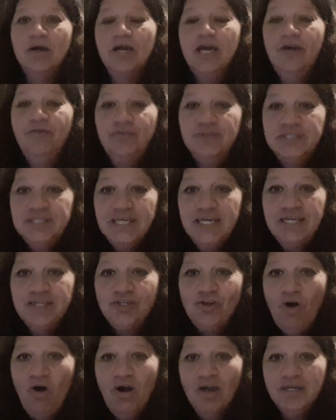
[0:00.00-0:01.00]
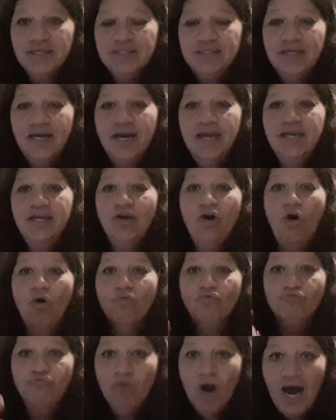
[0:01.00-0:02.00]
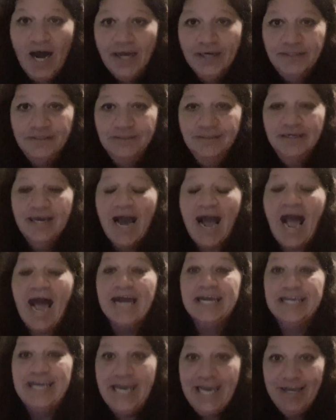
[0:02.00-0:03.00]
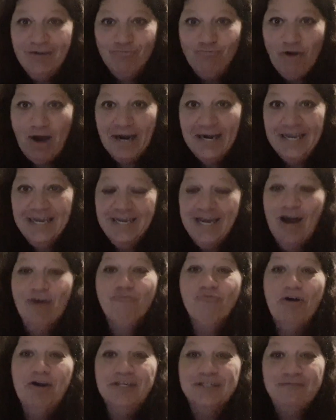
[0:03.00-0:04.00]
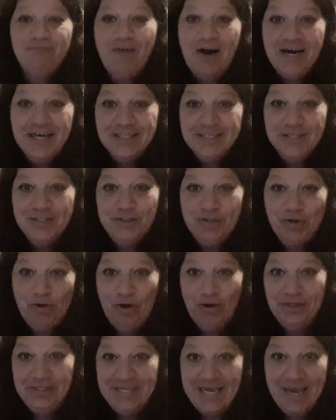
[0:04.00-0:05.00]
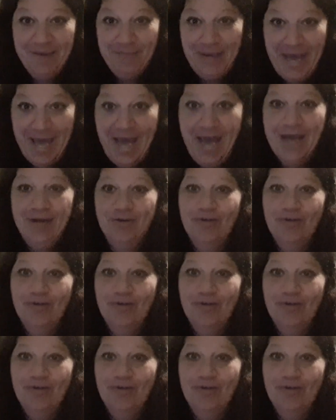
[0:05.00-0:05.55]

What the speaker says: if you see a tiger snake, run and keep running and run as fast as you goddamn can,